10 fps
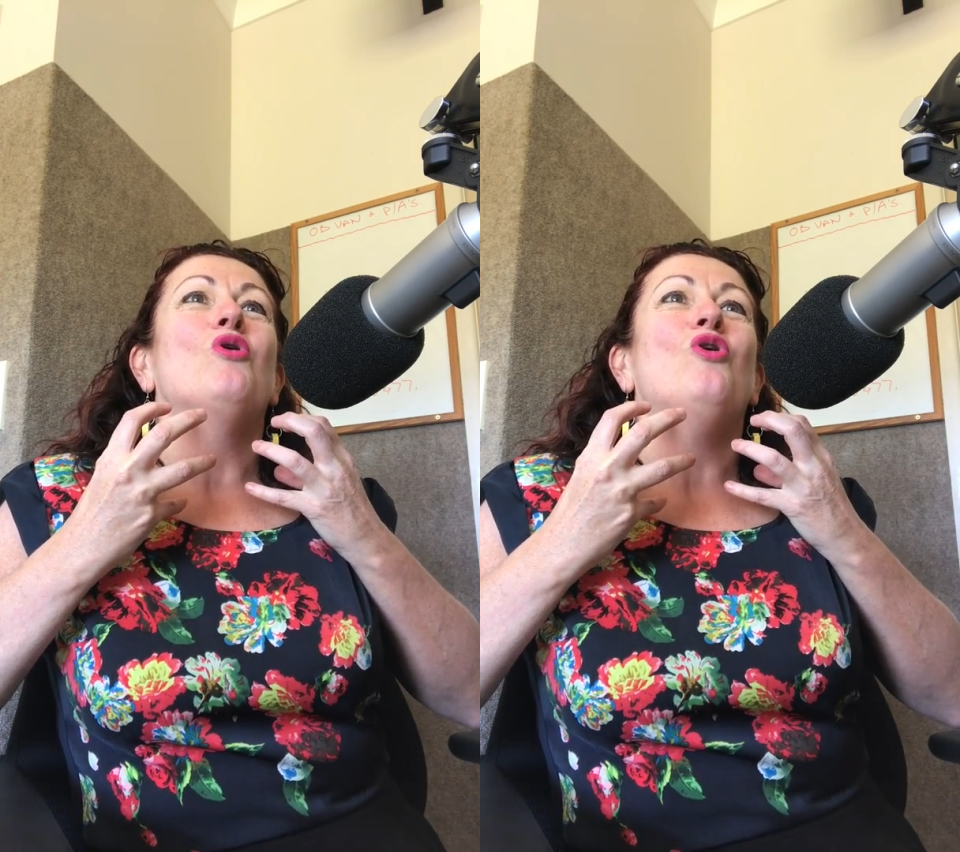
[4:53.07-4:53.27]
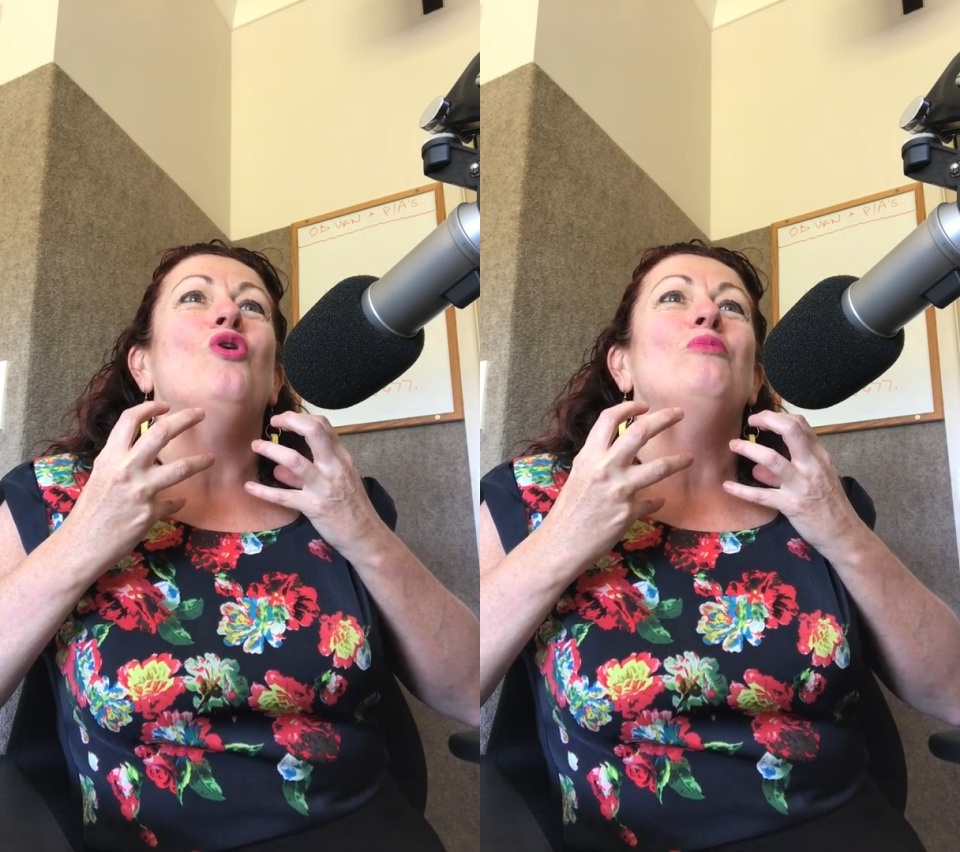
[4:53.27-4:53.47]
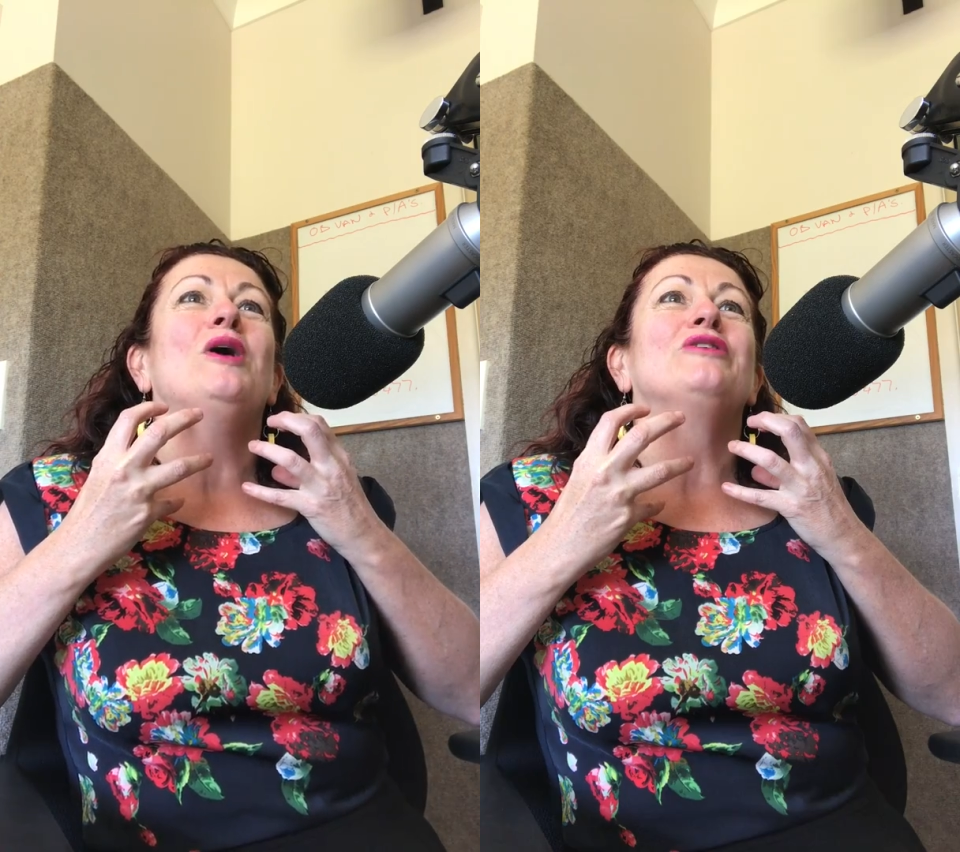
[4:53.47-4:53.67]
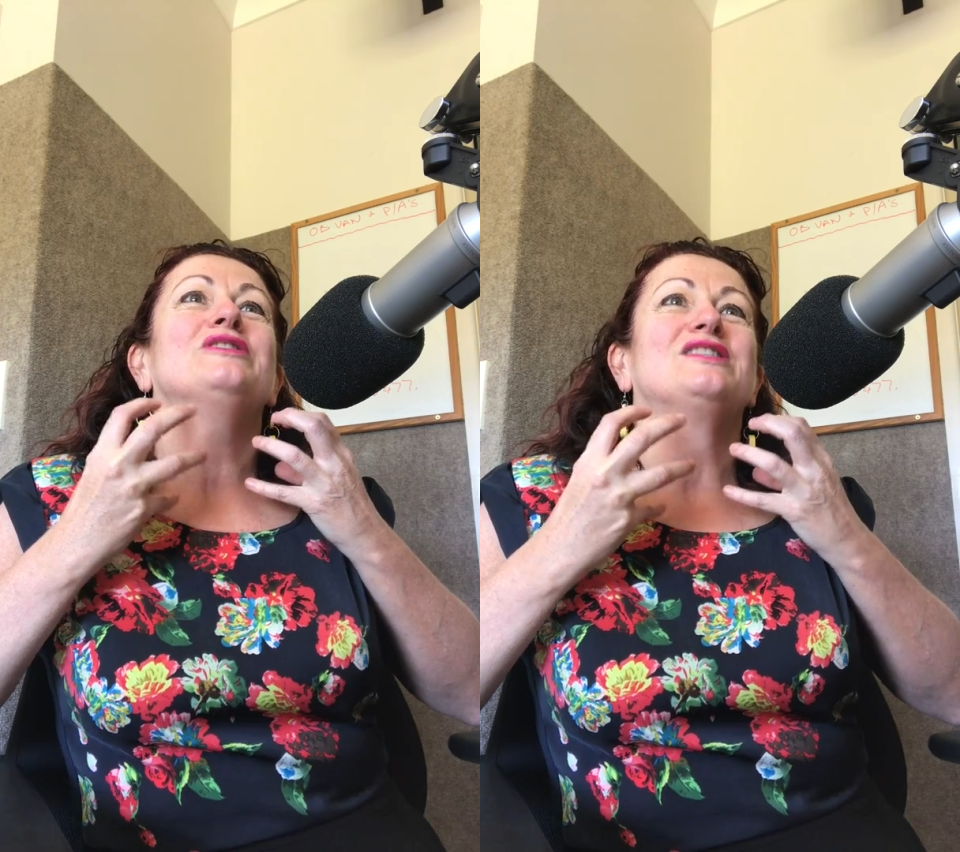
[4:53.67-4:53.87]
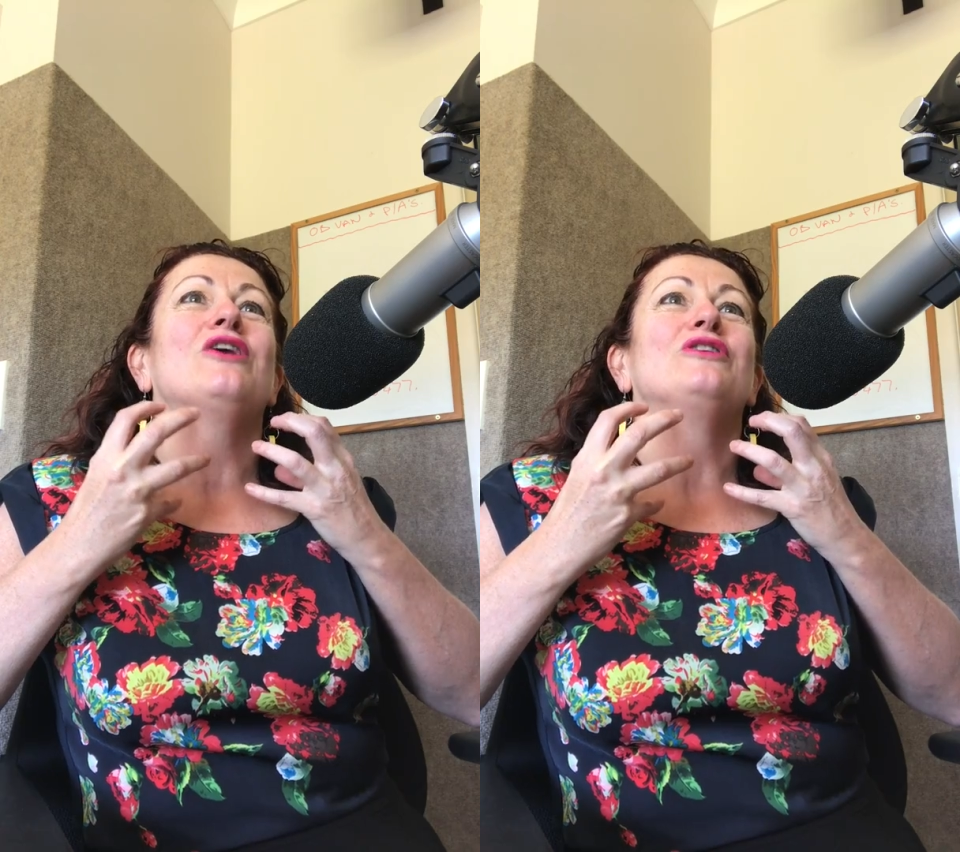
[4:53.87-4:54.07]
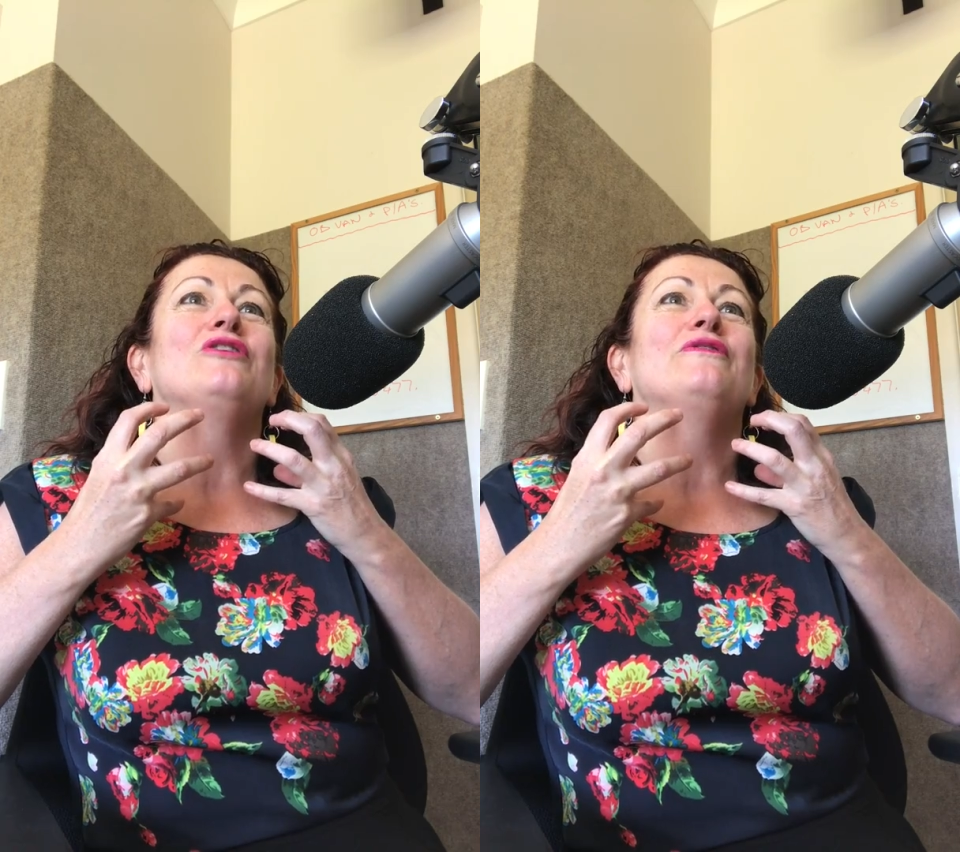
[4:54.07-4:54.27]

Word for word: more hormones so that well,